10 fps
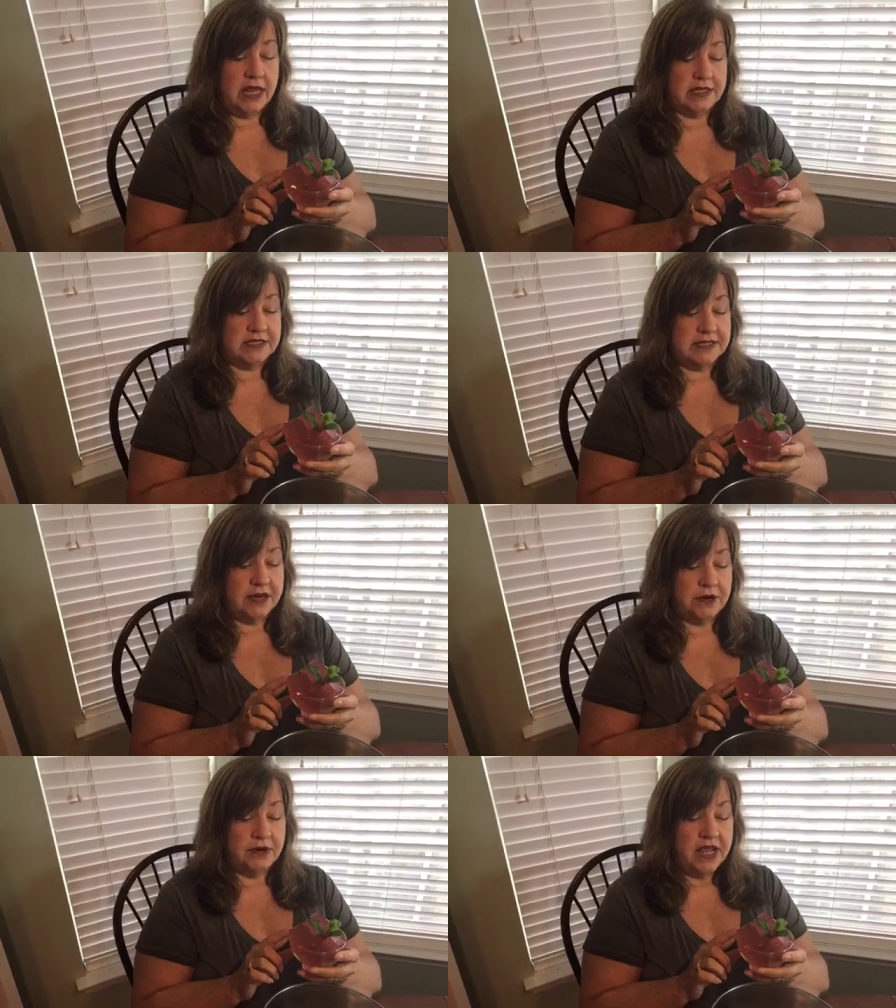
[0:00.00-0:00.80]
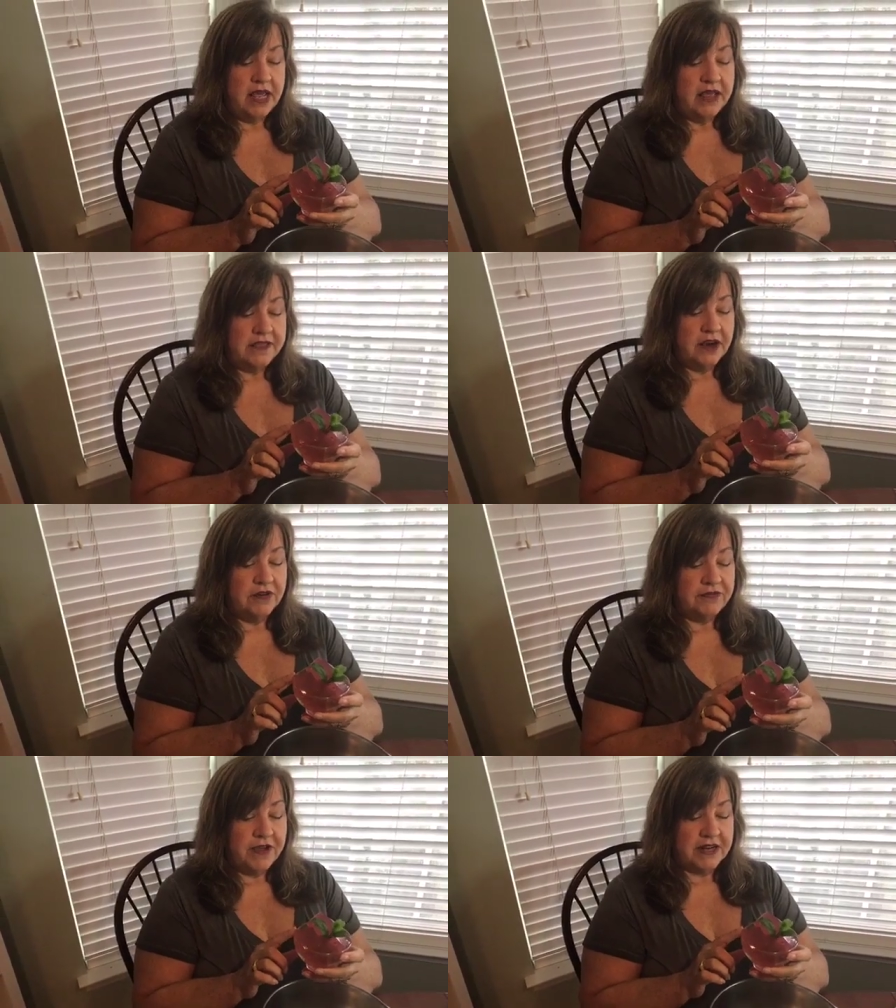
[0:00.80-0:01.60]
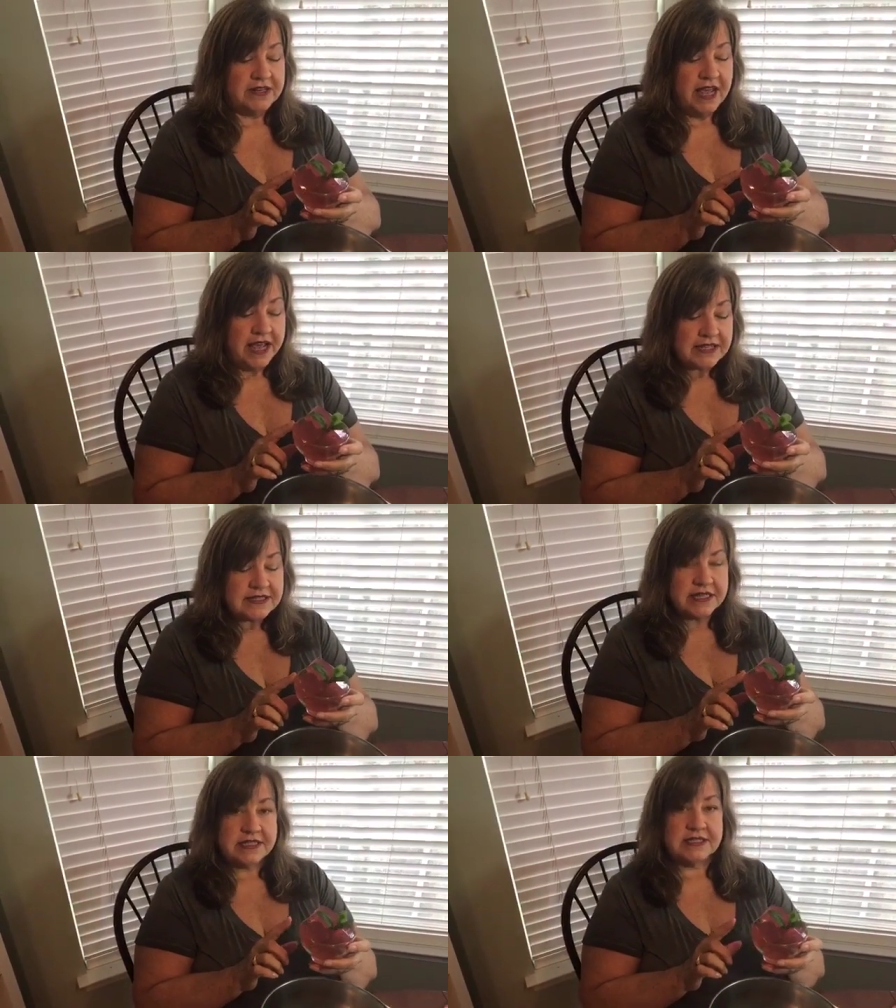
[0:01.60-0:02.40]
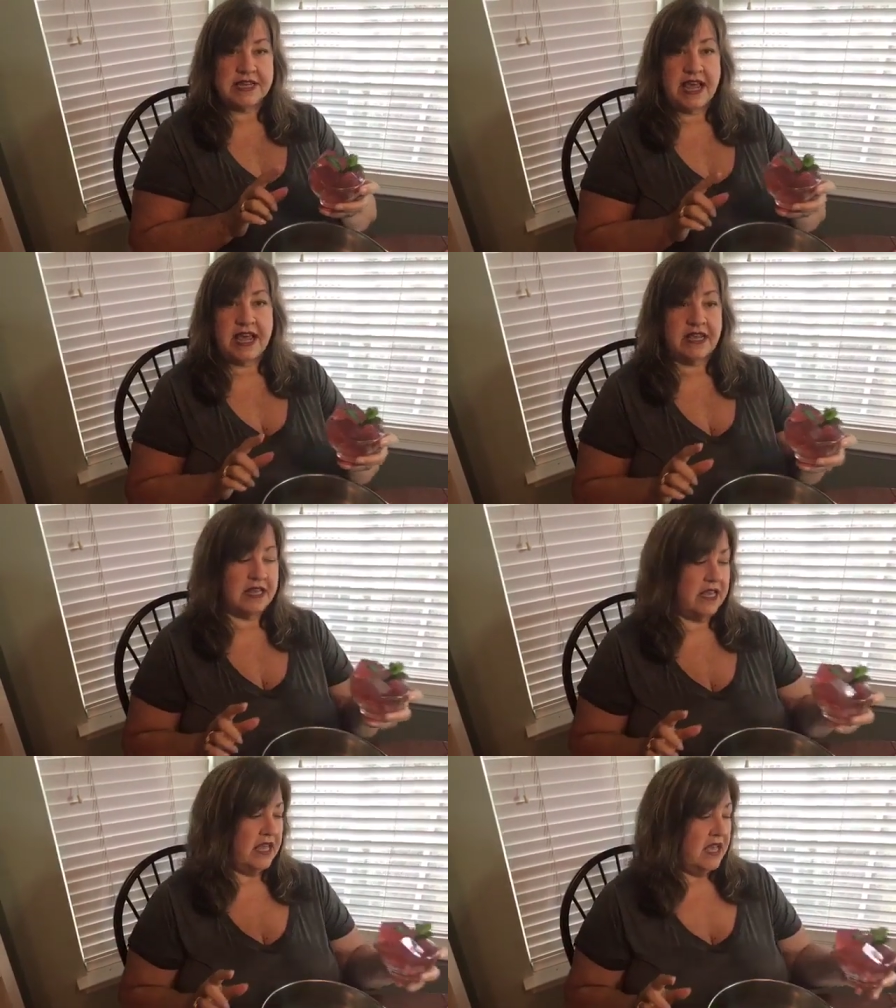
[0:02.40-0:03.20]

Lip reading: and so they're a fantastic snack,